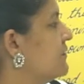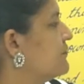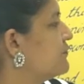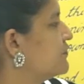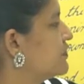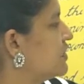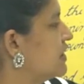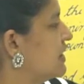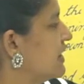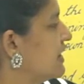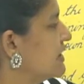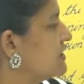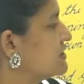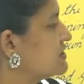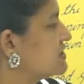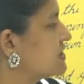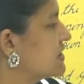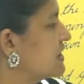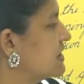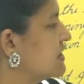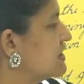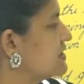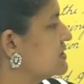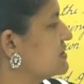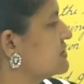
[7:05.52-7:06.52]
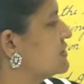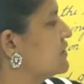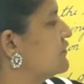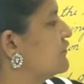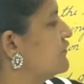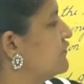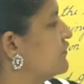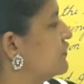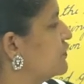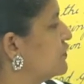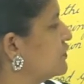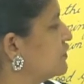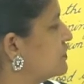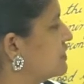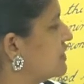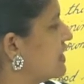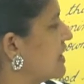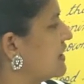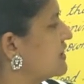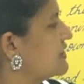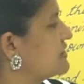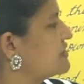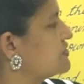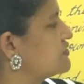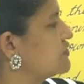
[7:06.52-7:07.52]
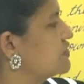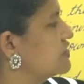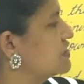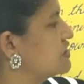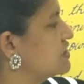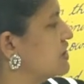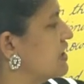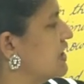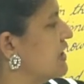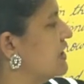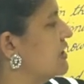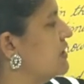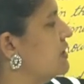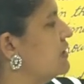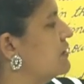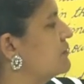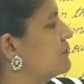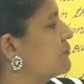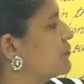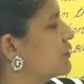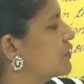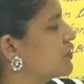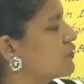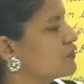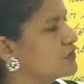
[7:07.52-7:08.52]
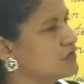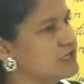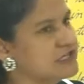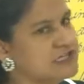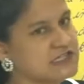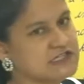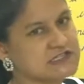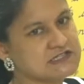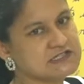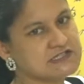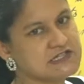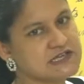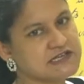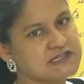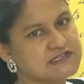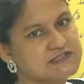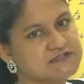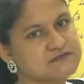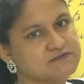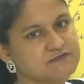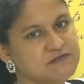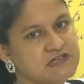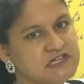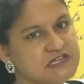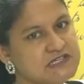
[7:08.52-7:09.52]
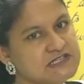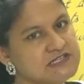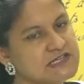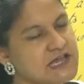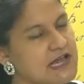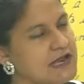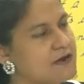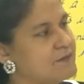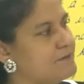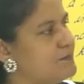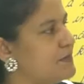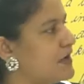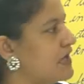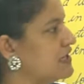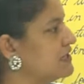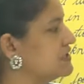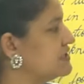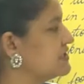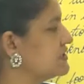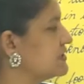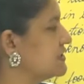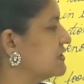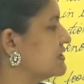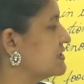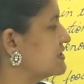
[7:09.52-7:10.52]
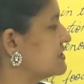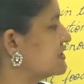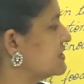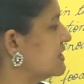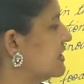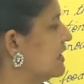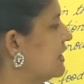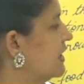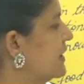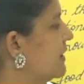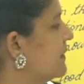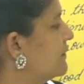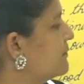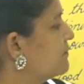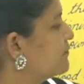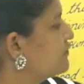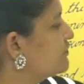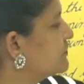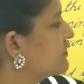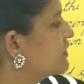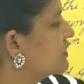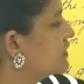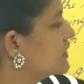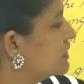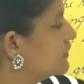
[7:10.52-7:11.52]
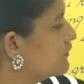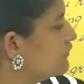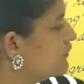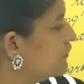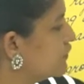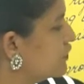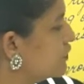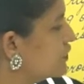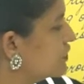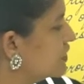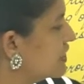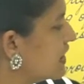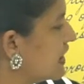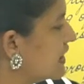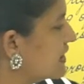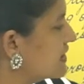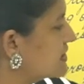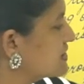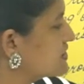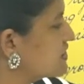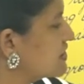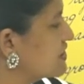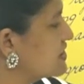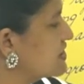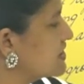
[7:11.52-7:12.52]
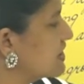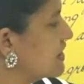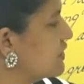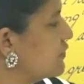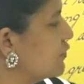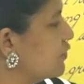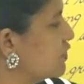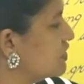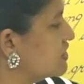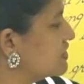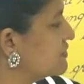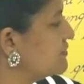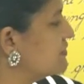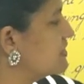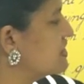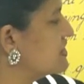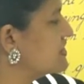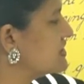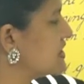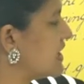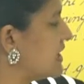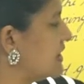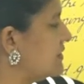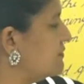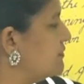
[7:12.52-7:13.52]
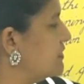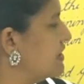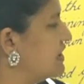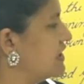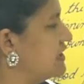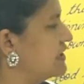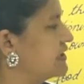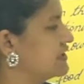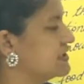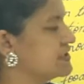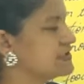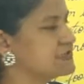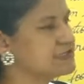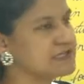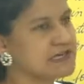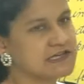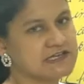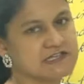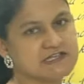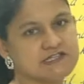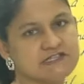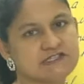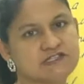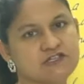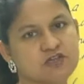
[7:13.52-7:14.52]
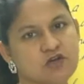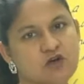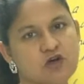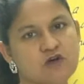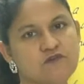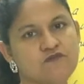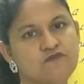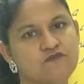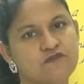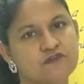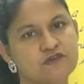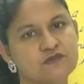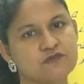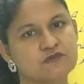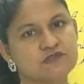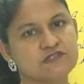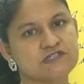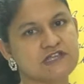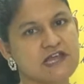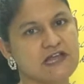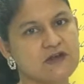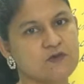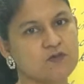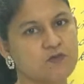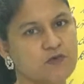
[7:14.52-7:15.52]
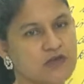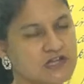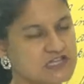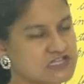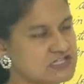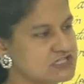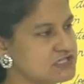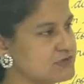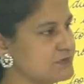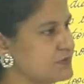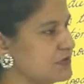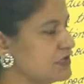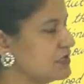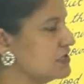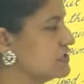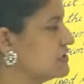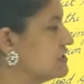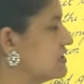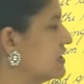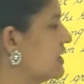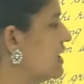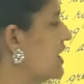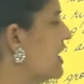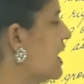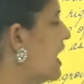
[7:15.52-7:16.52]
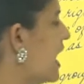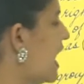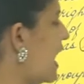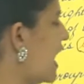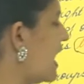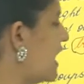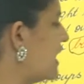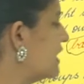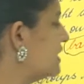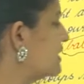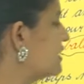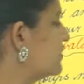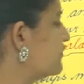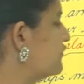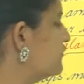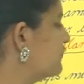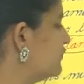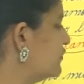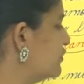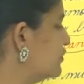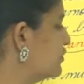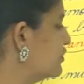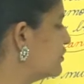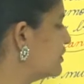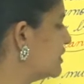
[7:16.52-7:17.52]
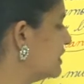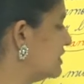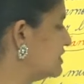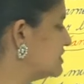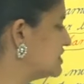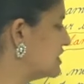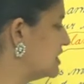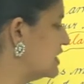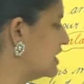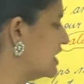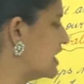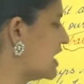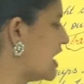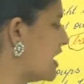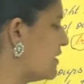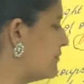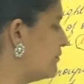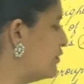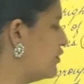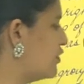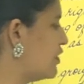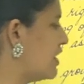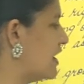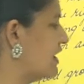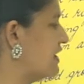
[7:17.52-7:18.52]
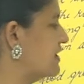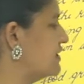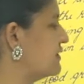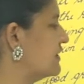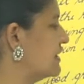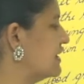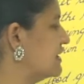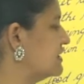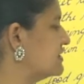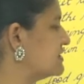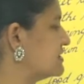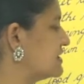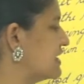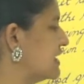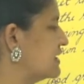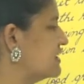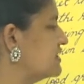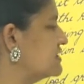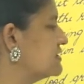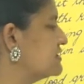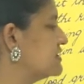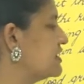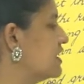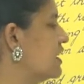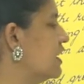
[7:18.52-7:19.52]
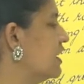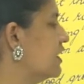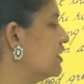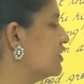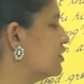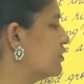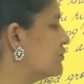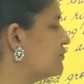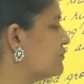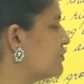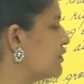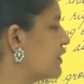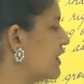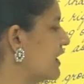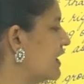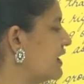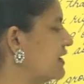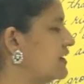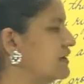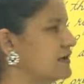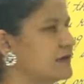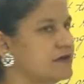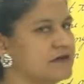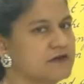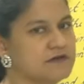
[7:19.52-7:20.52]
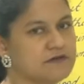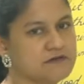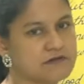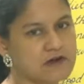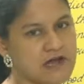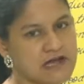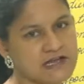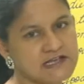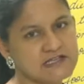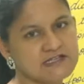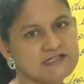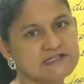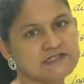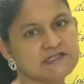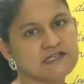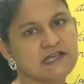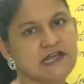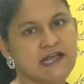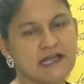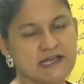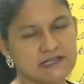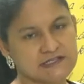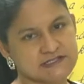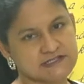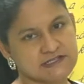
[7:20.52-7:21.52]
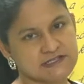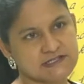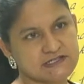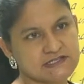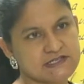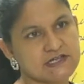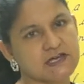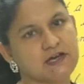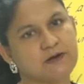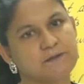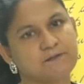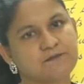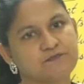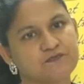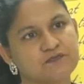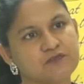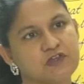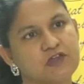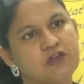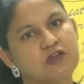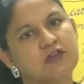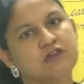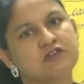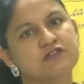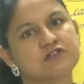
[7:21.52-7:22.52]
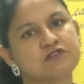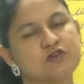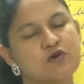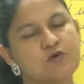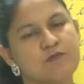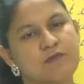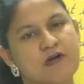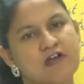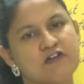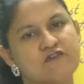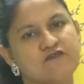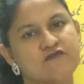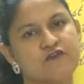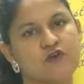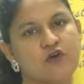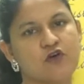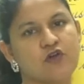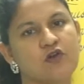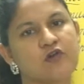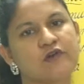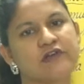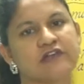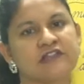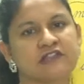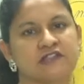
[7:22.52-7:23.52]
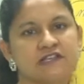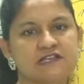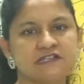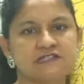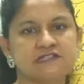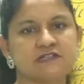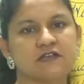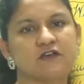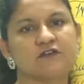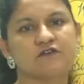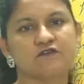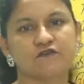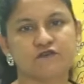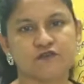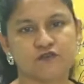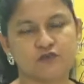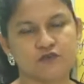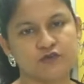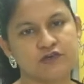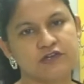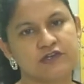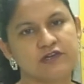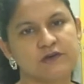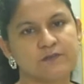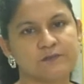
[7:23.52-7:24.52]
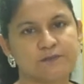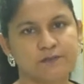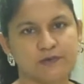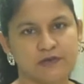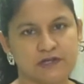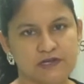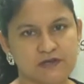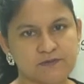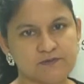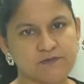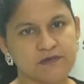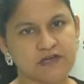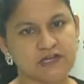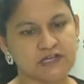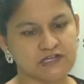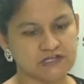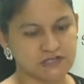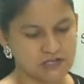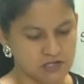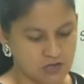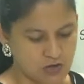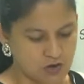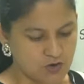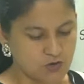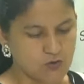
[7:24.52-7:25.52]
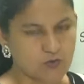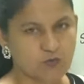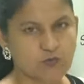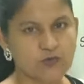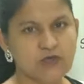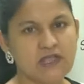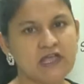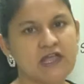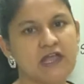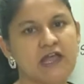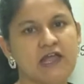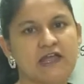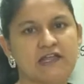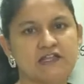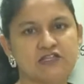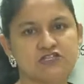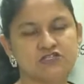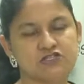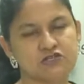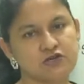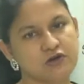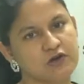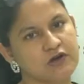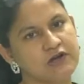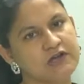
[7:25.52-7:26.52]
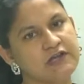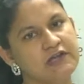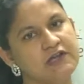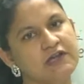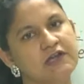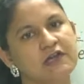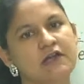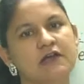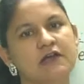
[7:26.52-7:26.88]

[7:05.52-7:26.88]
The next is the food that is rich in proteins, that is meat and pulses. The food that is rich in vitamins and minerals, that is your fruits and vegetables. And the food rich in carbohydrates, that is your bread, rice, etc. So by following this food pyramid, we enjoy